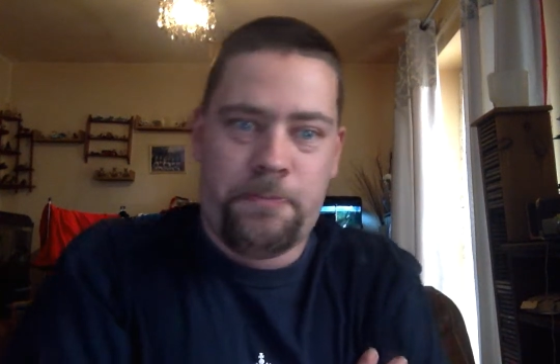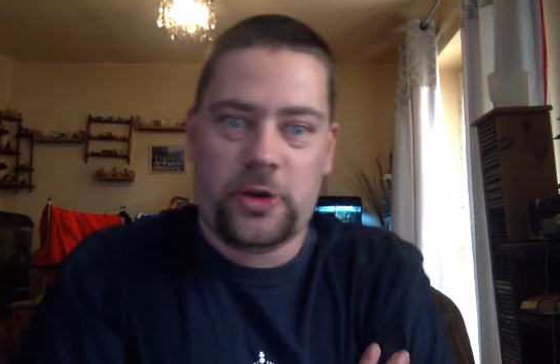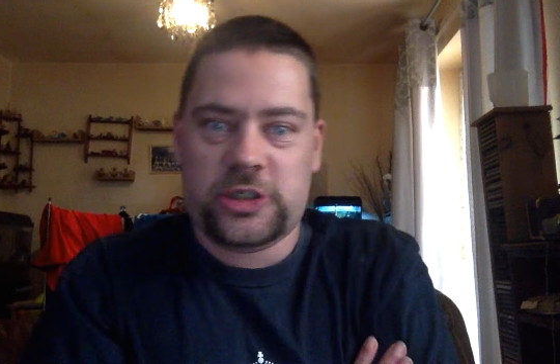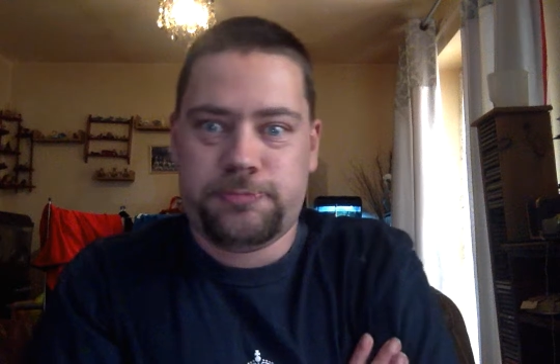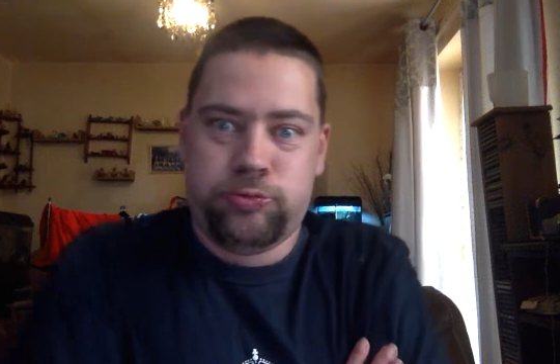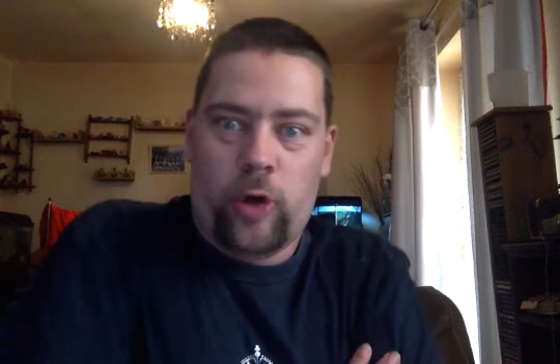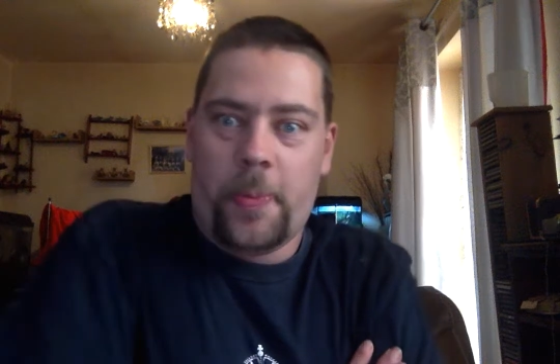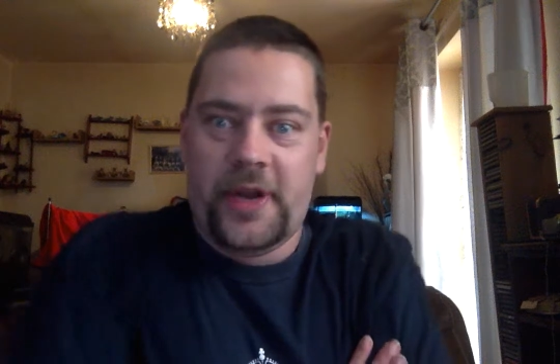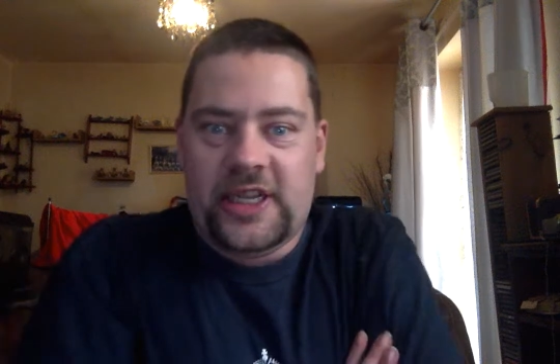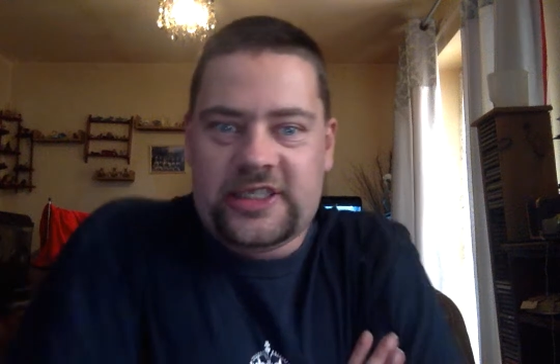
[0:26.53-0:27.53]
lost
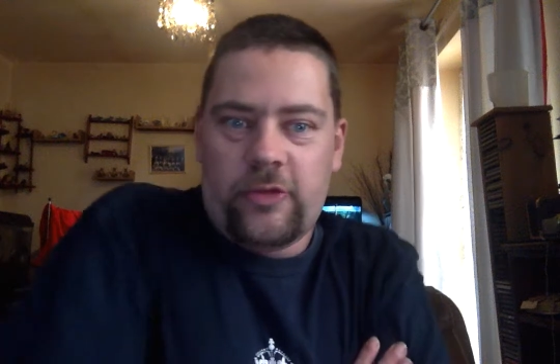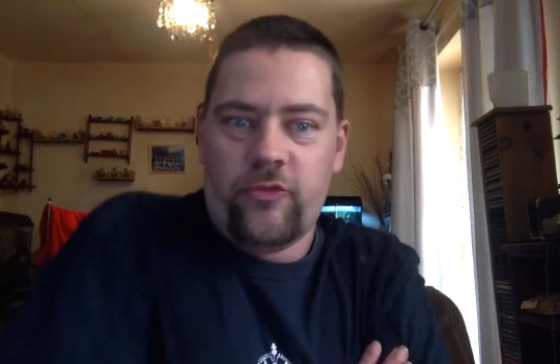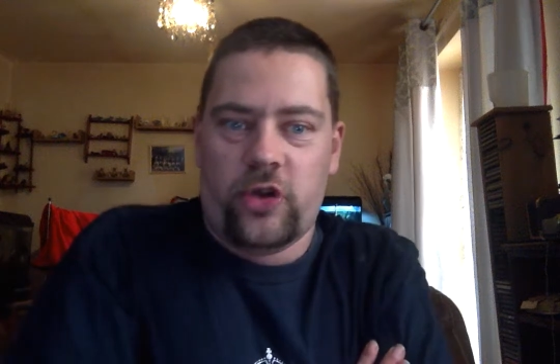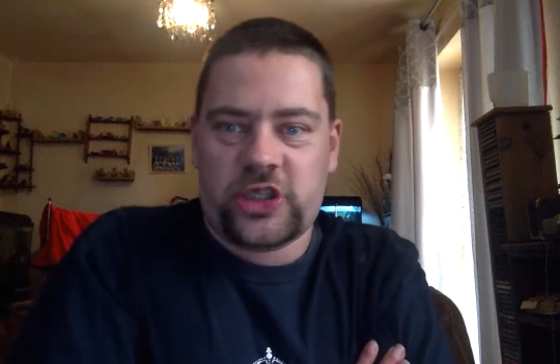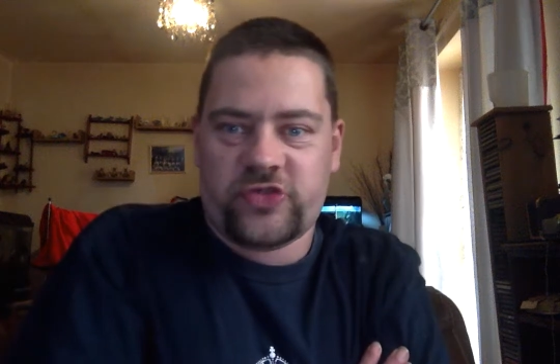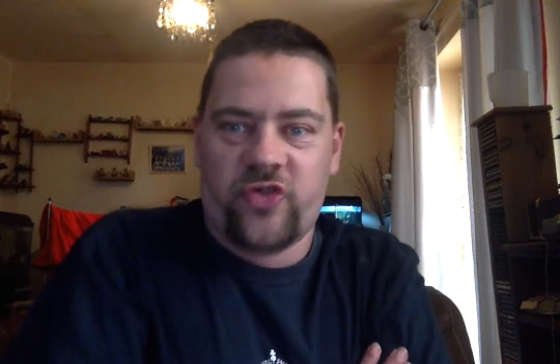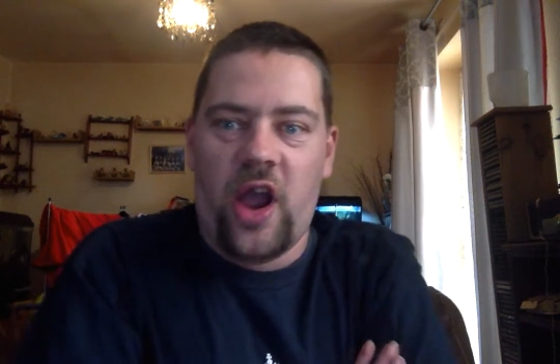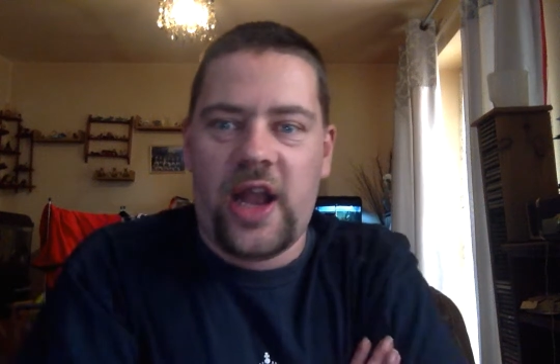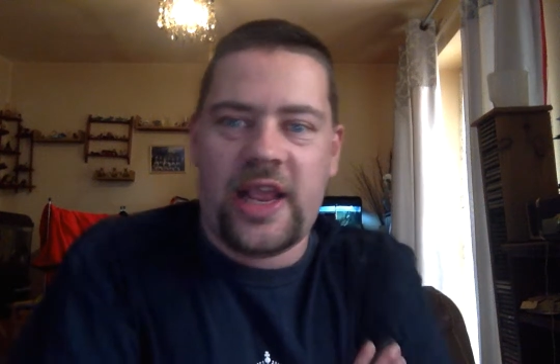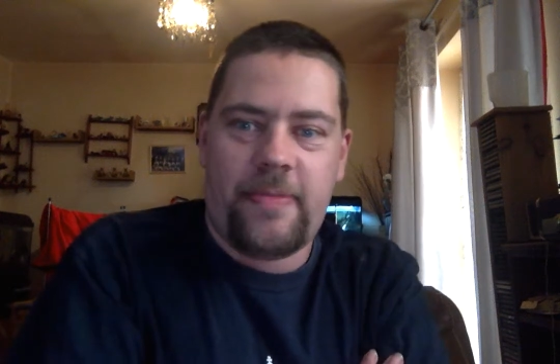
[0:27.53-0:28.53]
property St. Ross
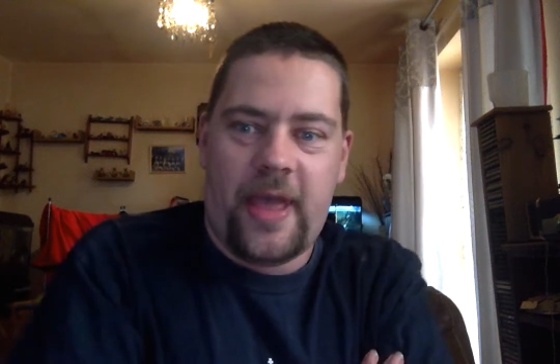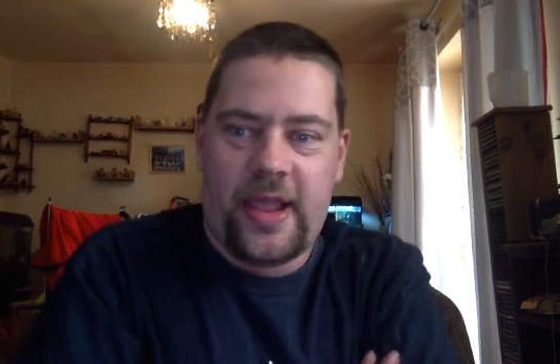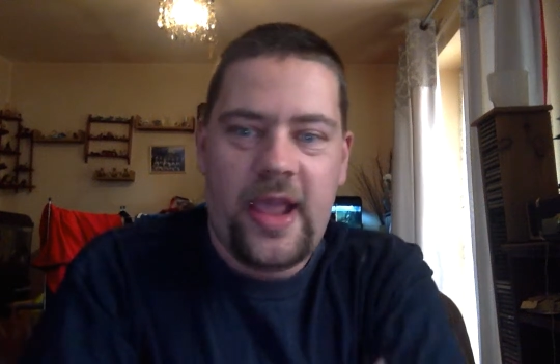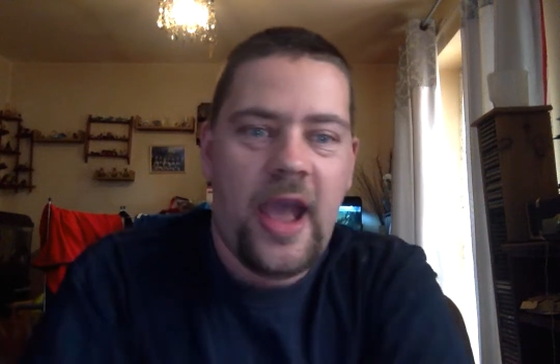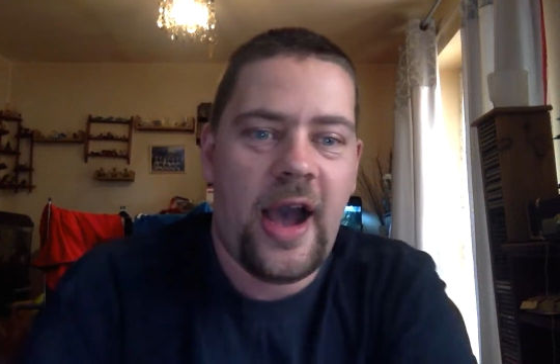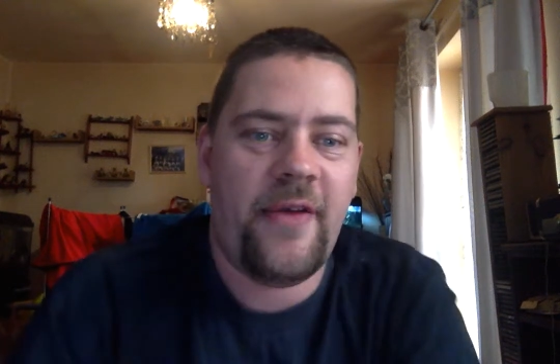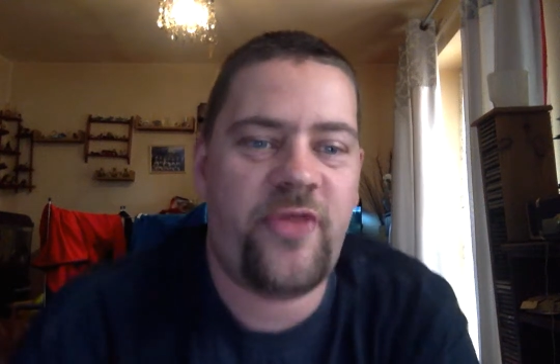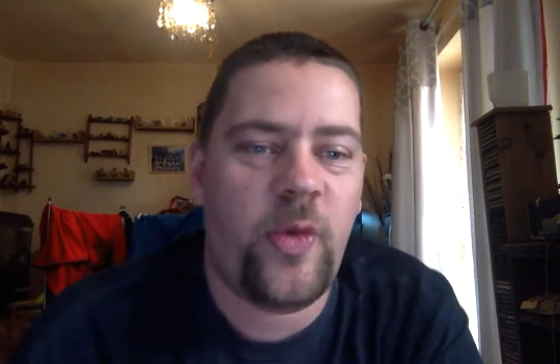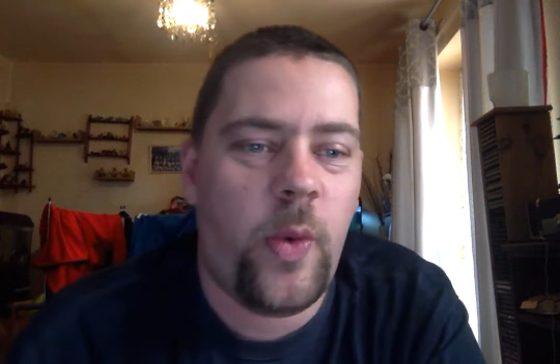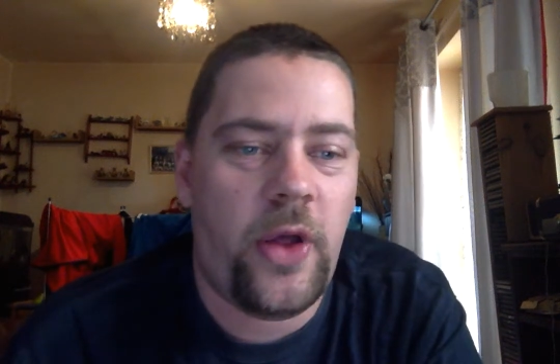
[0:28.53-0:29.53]
Reilly, mate,
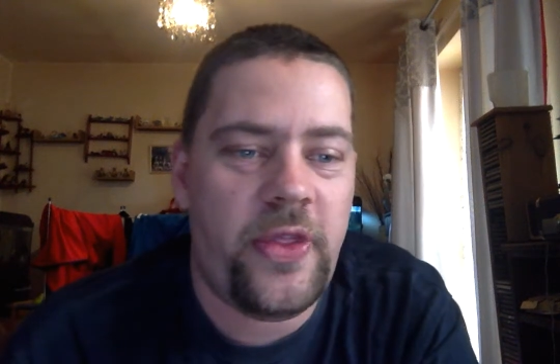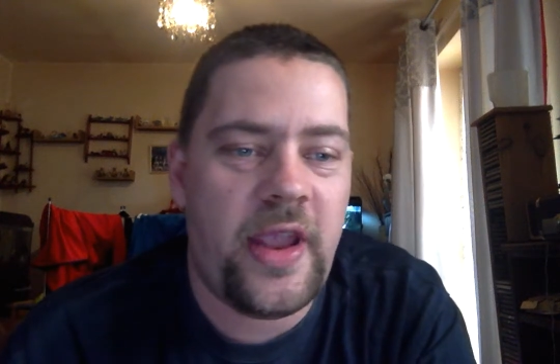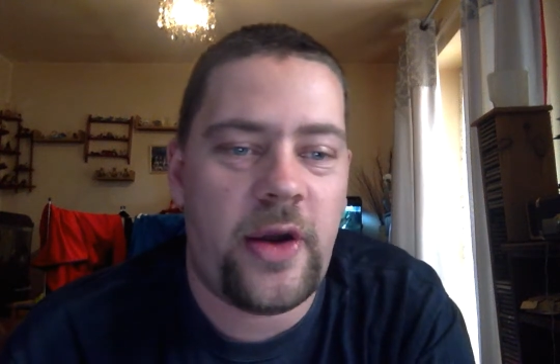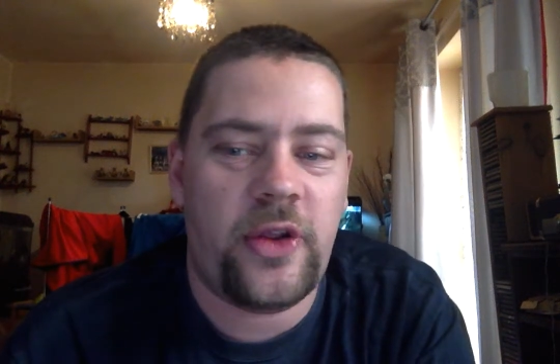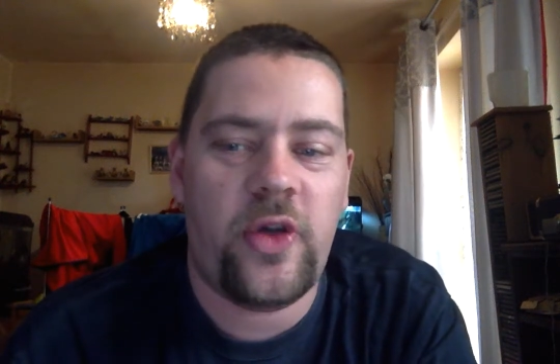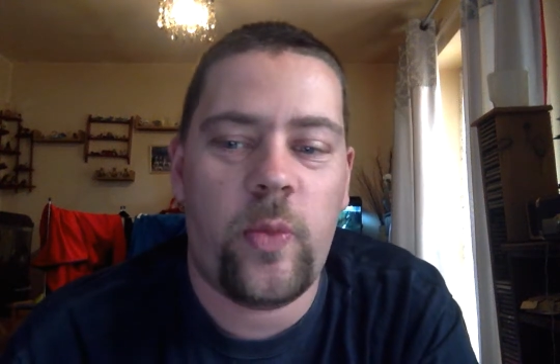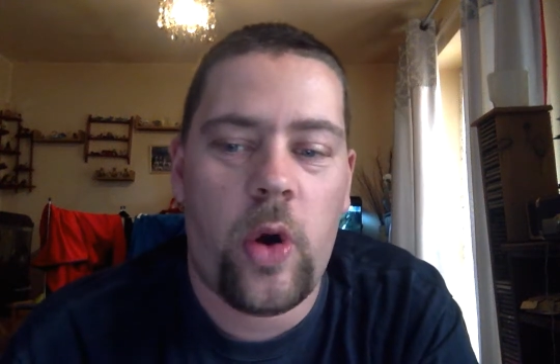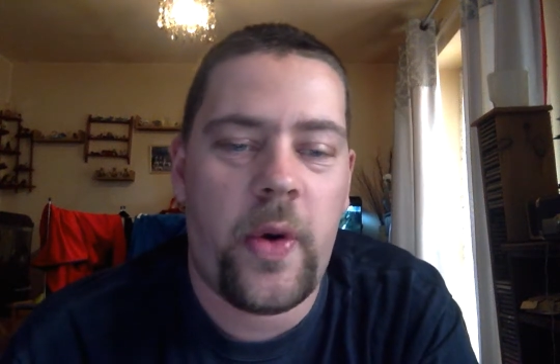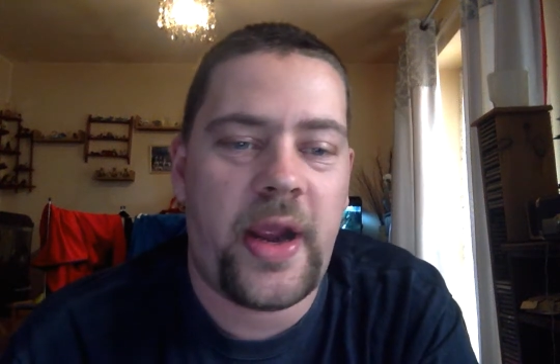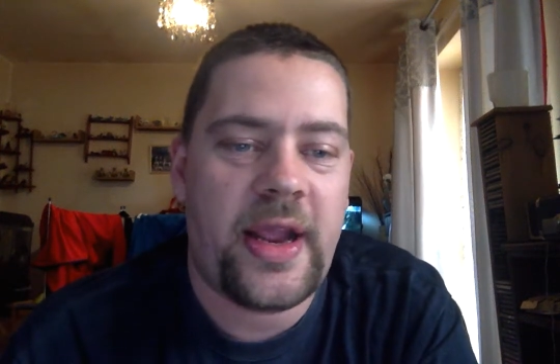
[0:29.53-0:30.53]
of the one, the only, the
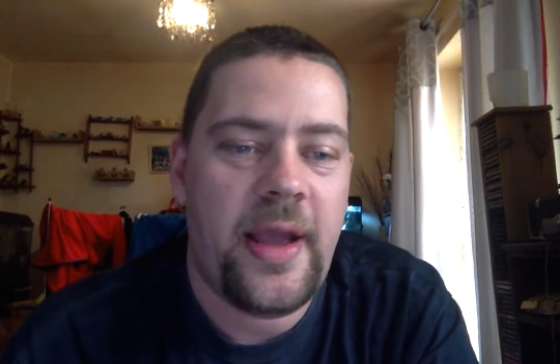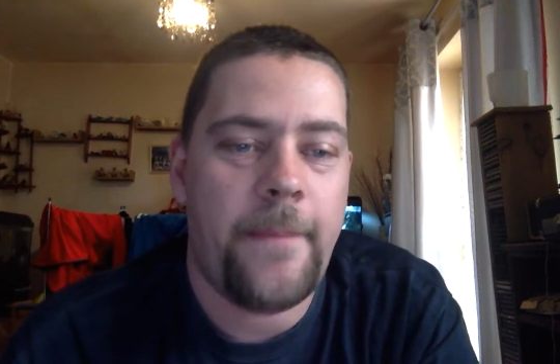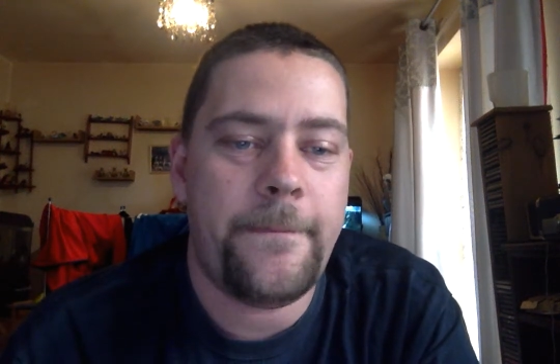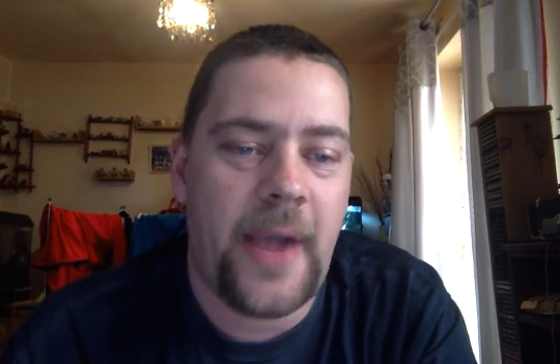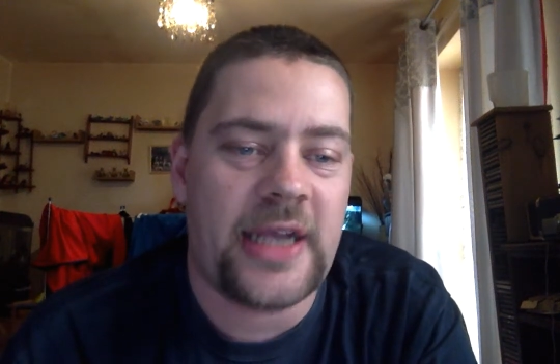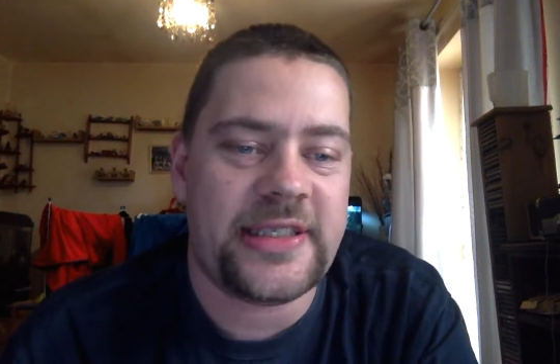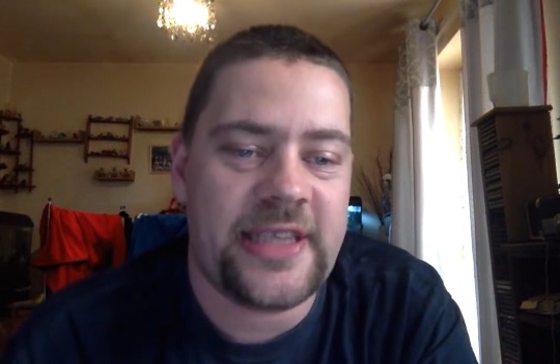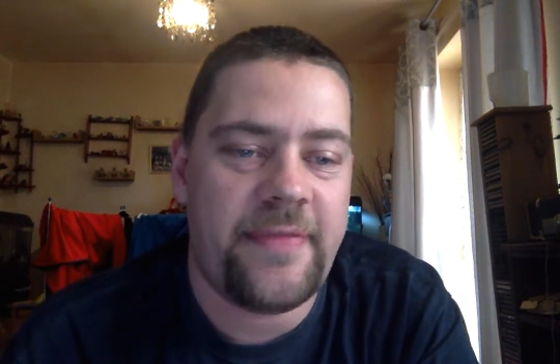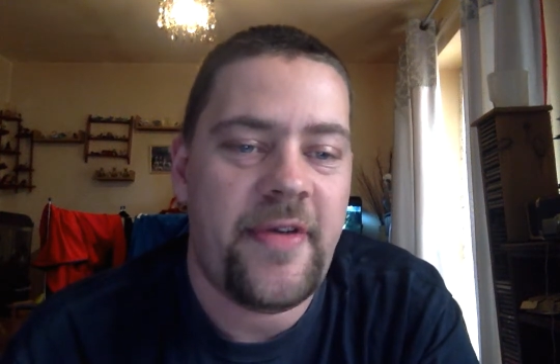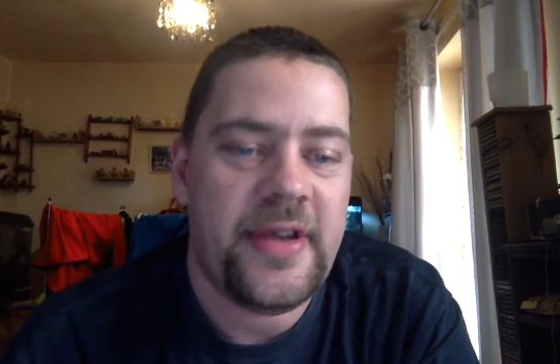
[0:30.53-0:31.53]
Warwick
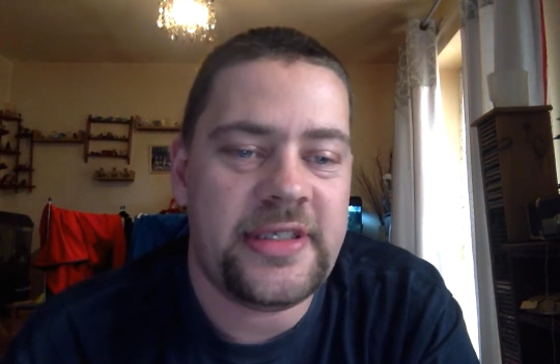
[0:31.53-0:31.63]
Massive.